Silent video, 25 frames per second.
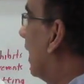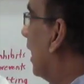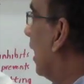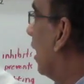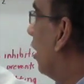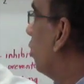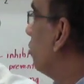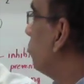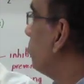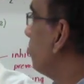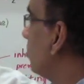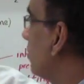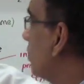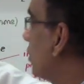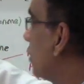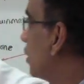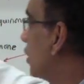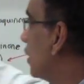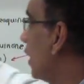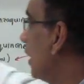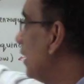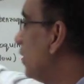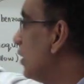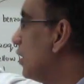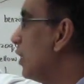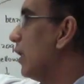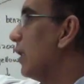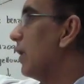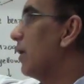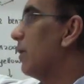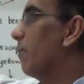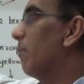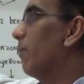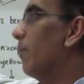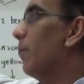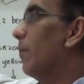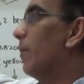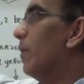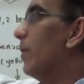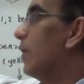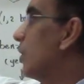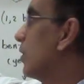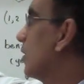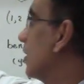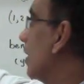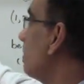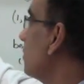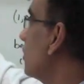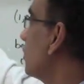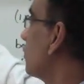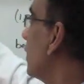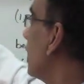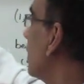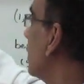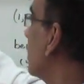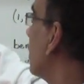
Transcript: how changing the substrate